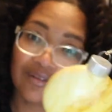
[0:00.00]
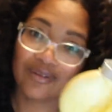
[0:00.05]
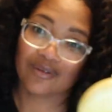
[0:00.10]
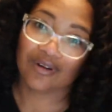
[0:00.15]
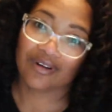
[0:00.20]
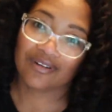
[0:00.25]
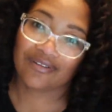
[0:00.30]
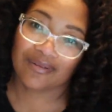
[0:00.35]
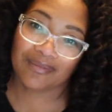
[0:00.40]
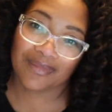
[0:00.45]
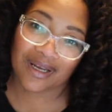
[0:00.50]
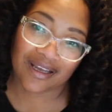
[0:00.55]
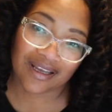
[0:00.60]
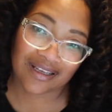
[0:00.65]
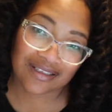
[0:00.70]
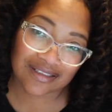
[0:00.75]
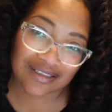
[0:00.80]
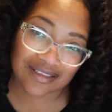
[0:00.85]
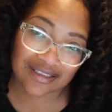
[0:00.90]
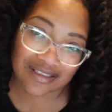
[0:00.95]
can order from my
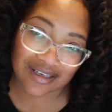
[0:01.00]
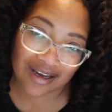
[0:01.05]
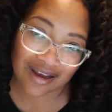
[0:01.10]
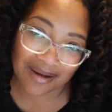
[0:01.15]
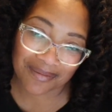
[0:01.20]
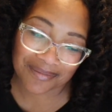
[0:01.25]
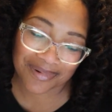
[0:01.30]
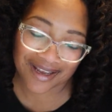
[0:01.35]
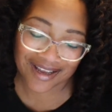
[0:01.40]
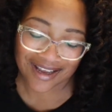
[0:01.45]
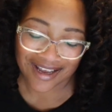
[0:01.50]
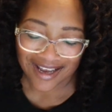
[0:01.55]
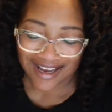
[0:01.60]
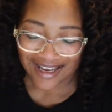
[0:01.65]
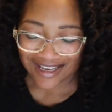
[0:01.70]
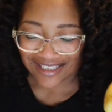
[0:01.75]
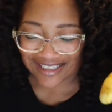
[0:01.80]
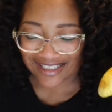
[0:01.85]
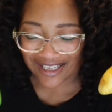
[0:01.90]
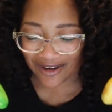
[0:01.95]
Etsy shop.
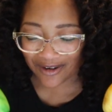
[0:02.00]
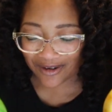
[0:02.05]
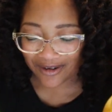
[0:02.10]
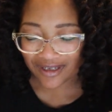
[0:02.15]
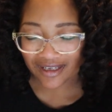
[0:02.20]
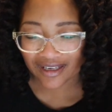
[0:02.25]
So